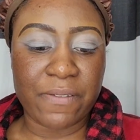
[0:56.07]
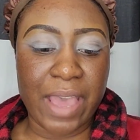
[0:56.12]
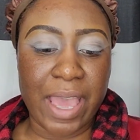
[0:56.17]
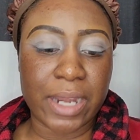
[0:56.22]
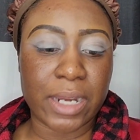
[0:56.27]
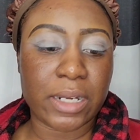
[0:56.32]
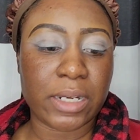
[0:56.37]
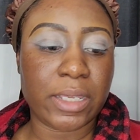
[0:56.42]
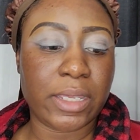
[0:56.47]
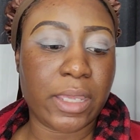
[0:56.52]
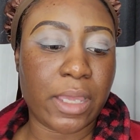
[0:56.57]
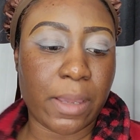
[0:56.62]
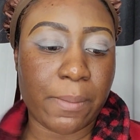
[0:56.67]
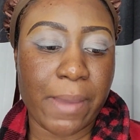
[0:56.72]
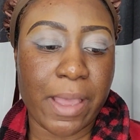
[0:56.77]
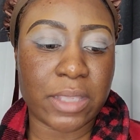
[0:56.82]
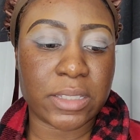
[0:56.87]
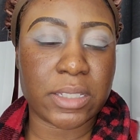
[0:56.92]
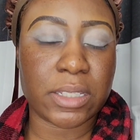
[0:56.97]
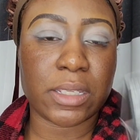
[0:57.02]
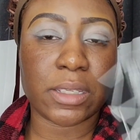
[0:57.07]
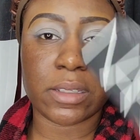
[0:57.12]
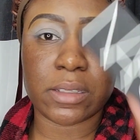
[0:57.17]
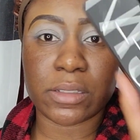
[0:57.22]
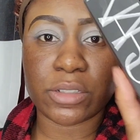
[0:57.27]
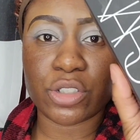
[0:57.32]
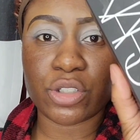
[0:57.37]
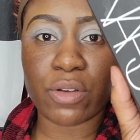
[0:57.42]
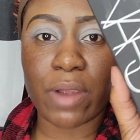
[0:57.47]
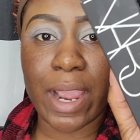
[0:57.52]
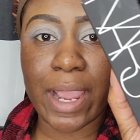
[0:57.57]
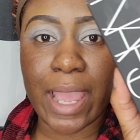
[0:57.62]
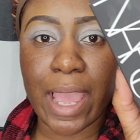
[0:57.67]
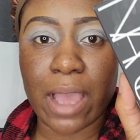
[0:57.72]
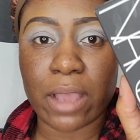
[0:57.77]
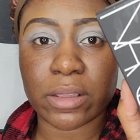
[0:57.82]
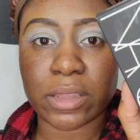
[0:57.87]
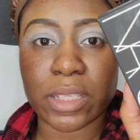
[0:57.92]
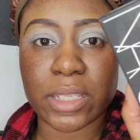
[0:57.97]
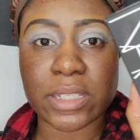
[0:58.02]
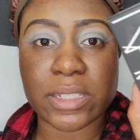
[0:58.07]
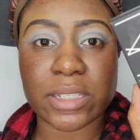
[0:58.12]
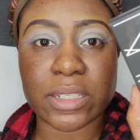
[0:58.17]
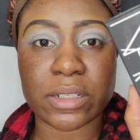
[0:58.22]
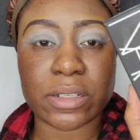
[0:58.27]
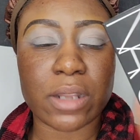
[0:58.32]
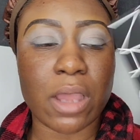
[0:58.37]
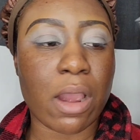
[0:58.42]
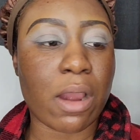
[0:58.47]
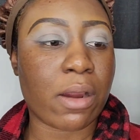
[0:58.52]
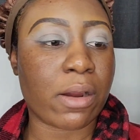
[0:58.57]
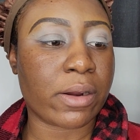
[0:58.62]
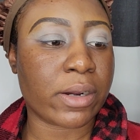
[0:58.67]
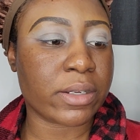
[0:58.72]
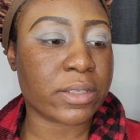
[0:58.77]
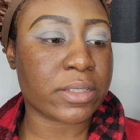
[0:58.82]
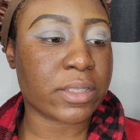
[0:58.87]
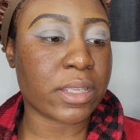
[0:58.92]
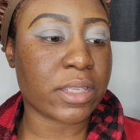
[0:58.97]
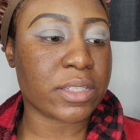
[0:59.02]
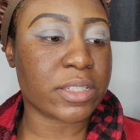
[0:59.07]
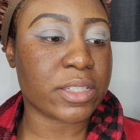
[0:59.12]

finally about to try out this NARS